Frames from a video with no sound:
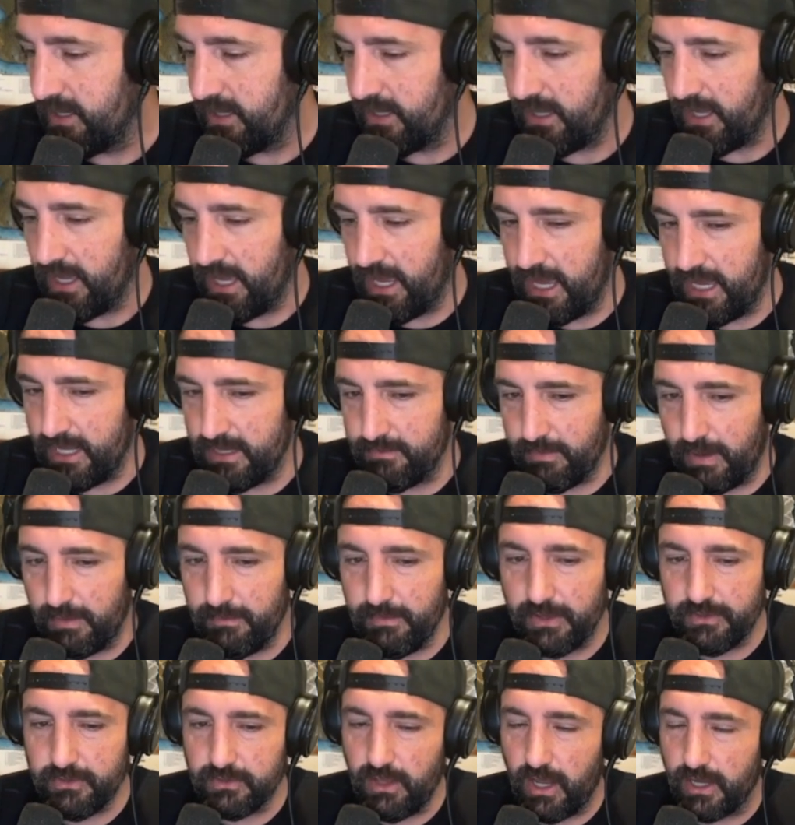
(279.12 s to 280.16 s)
And my
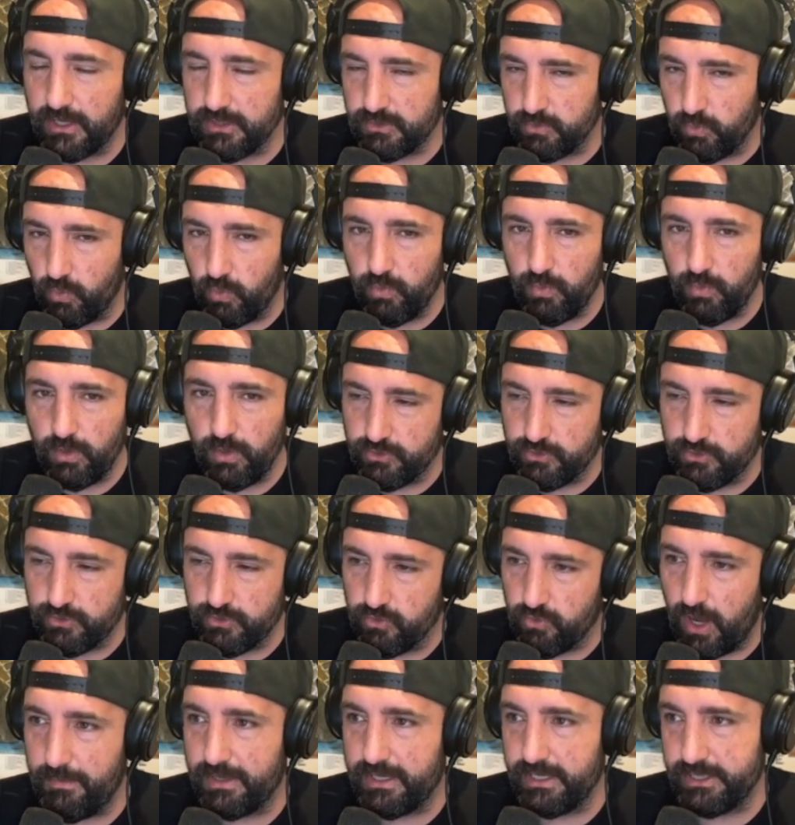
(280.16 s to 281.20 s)
mother-in-law is great
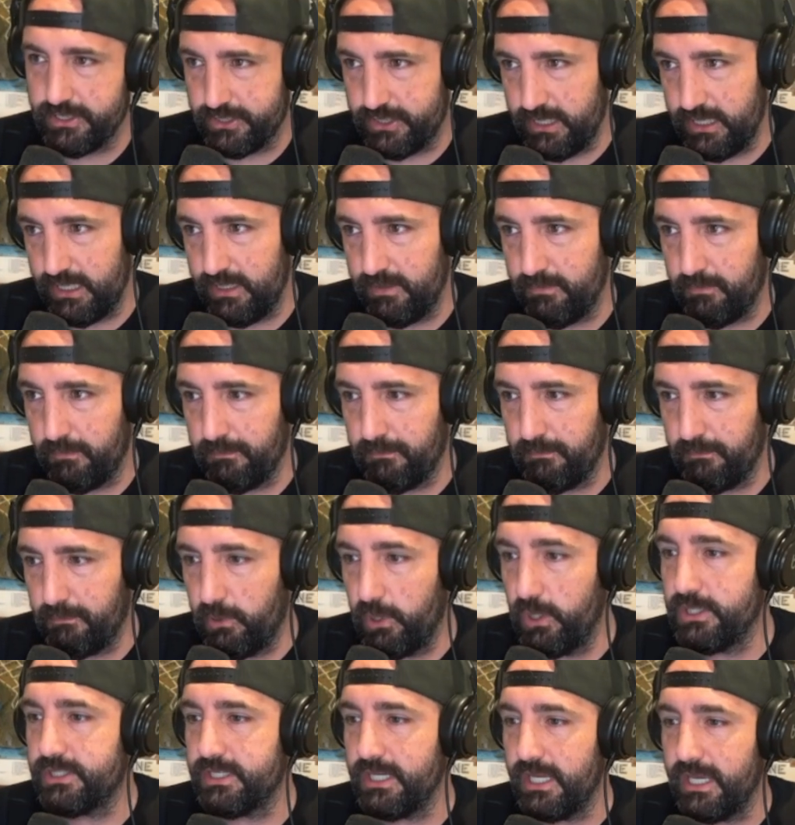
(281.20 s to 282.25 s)
because she
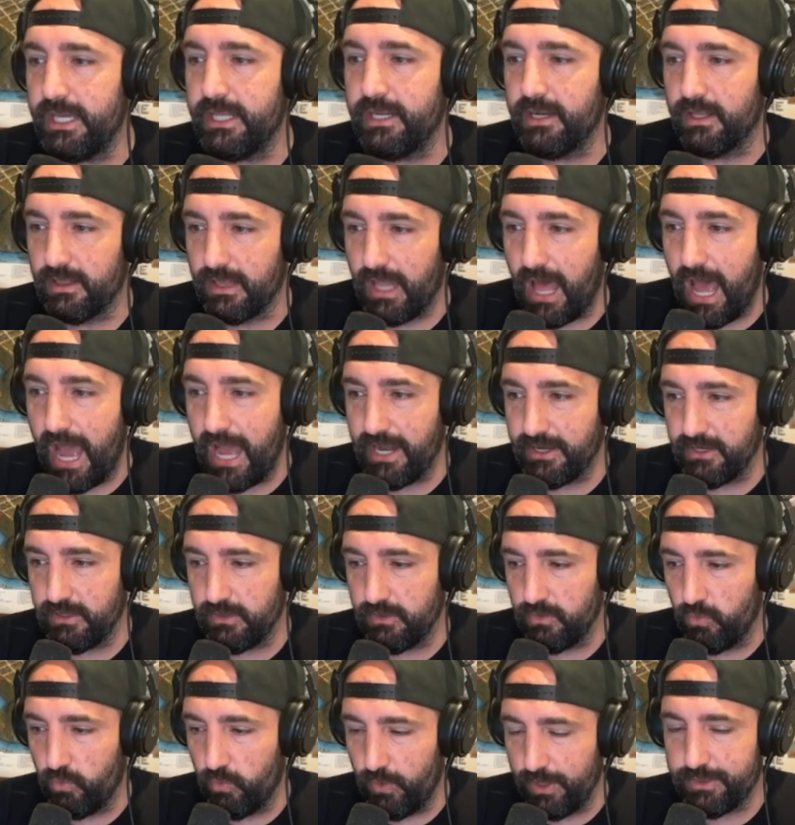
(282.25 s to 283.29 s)
puts in a lot
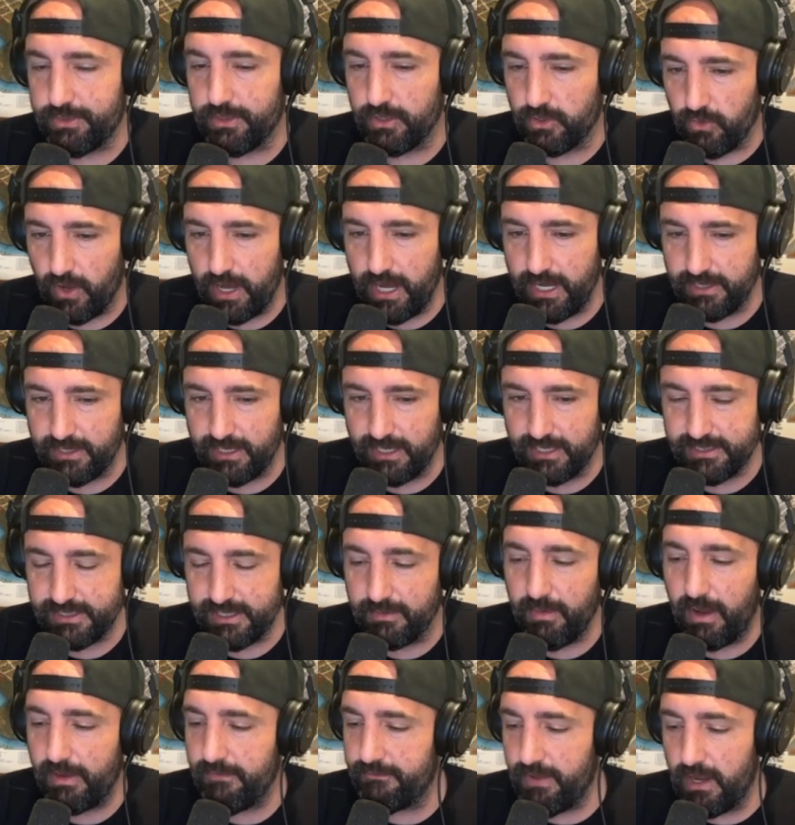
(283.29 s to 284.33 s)
with the grandkids. And
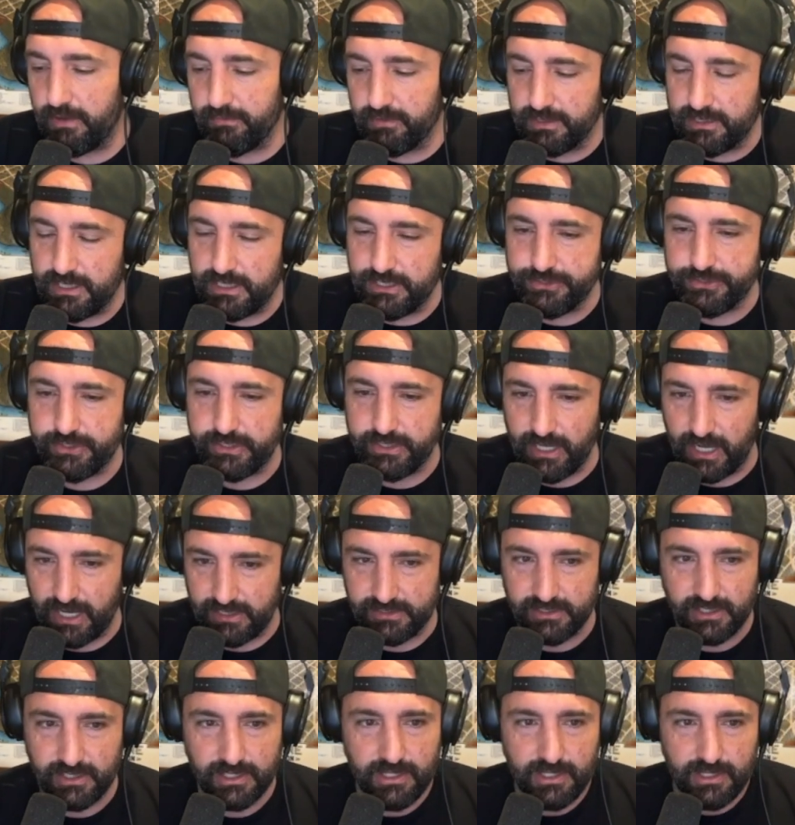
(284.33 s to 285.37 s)
my favorite thing she
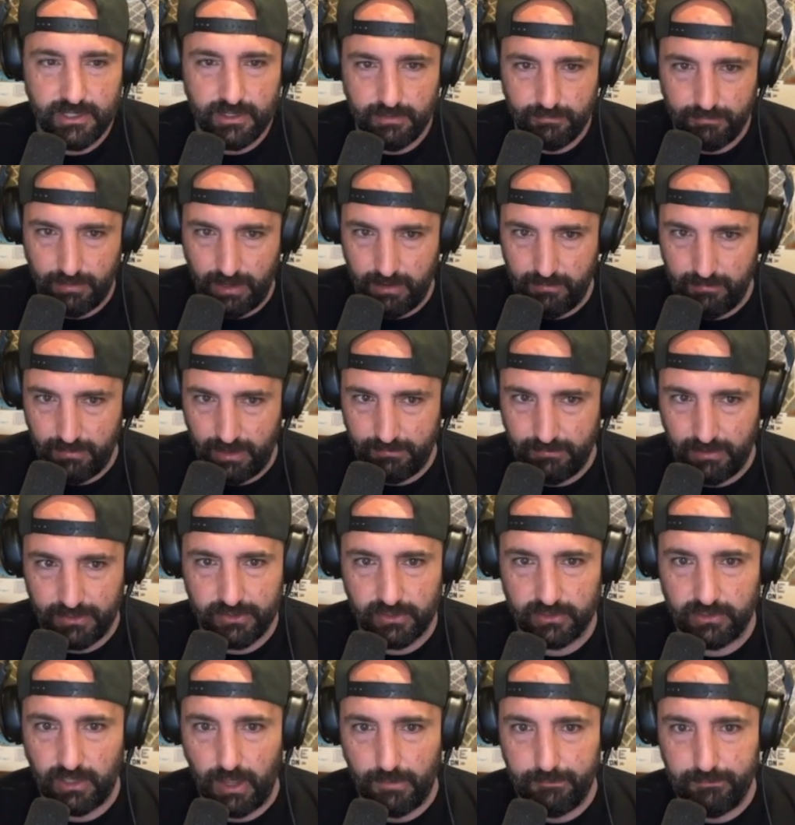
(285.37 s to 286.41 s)
does, my
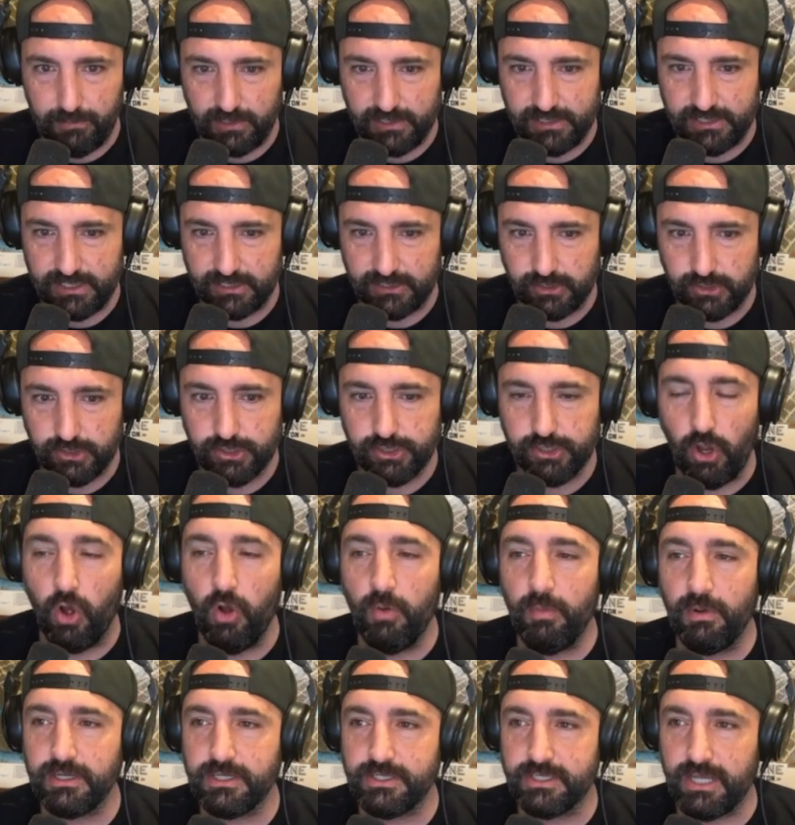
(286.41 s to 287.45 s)
mother-in-law puts in so
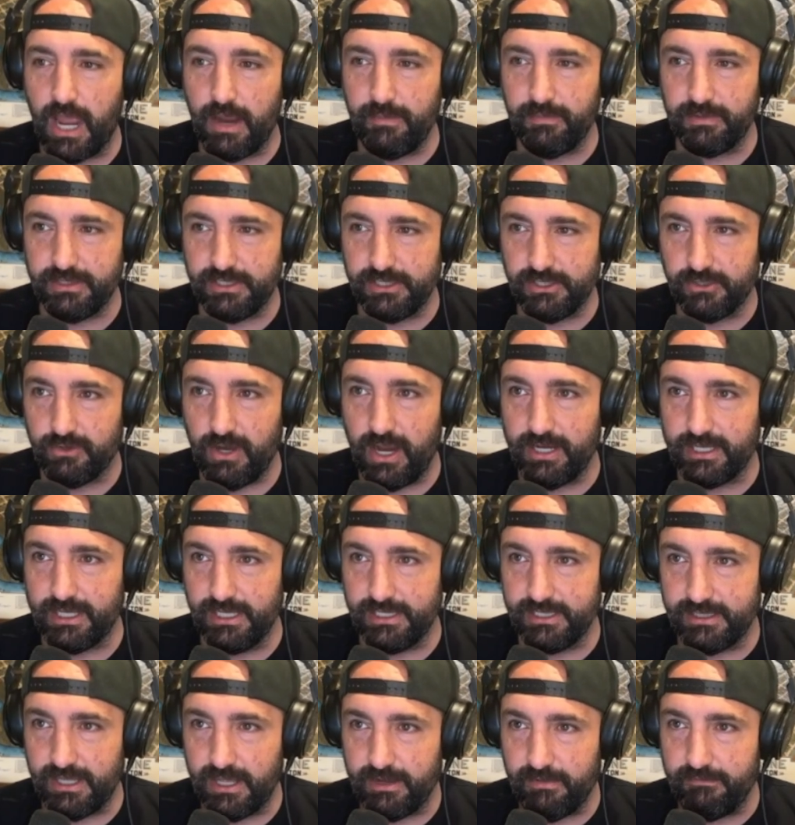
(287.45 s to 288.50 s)
much time with these grandkids,
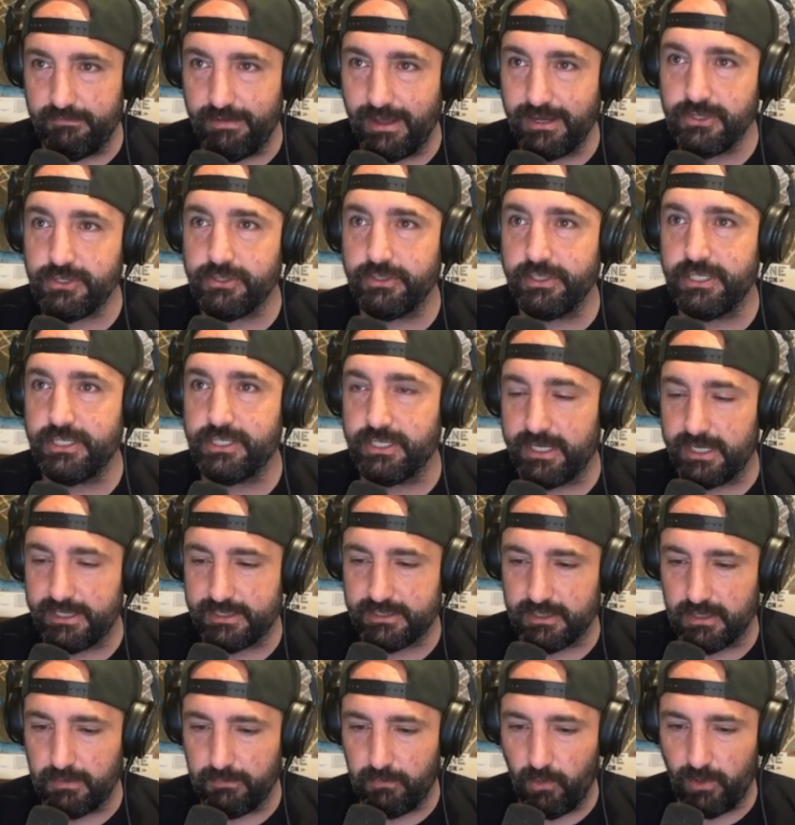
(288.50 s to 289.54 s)
and then eventually she gets to
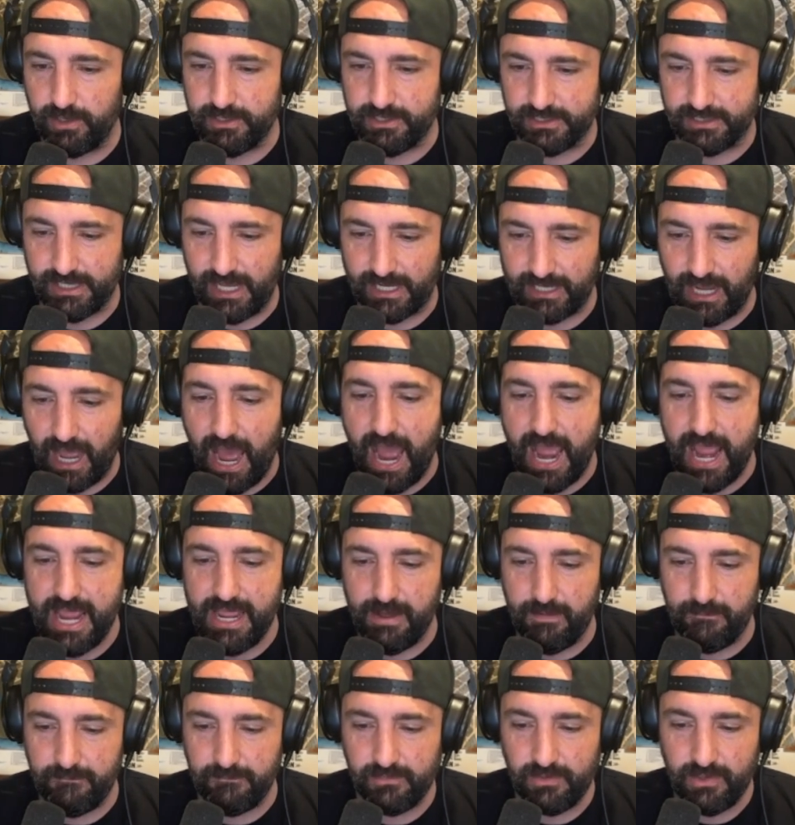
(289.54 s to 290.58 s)
the point she's like, I
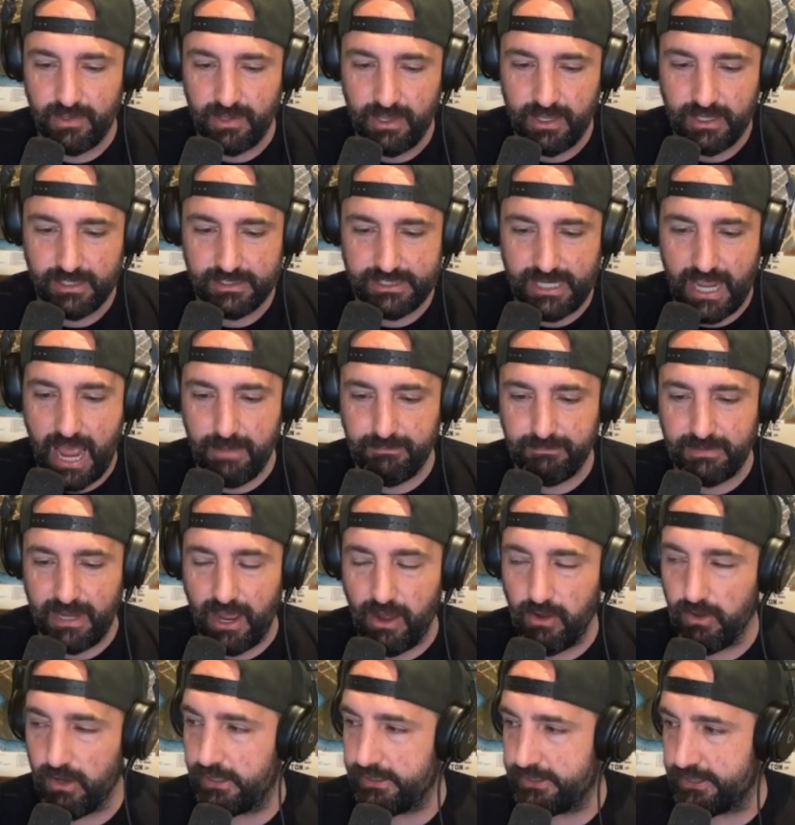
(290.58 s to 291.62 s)
am tapped
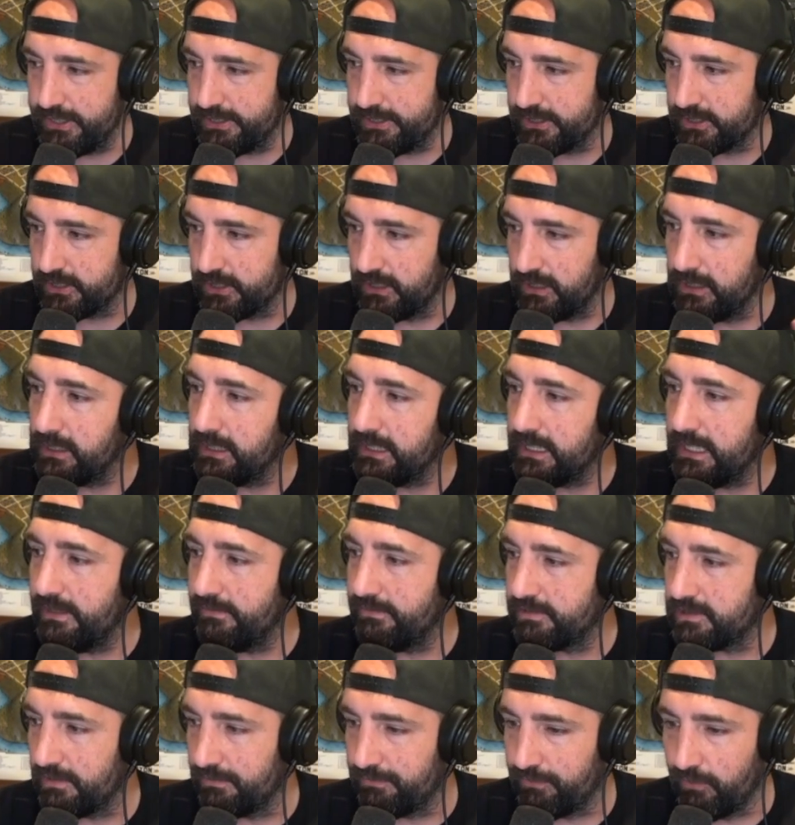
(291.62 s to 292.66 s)
out, and she just
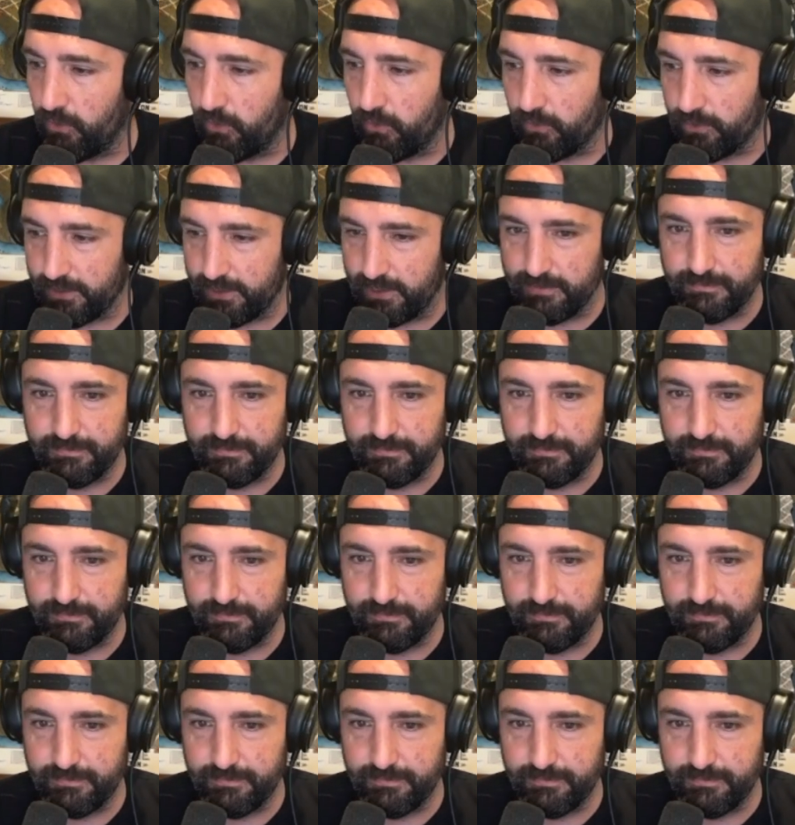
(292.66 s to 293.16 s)
leaves to Florida.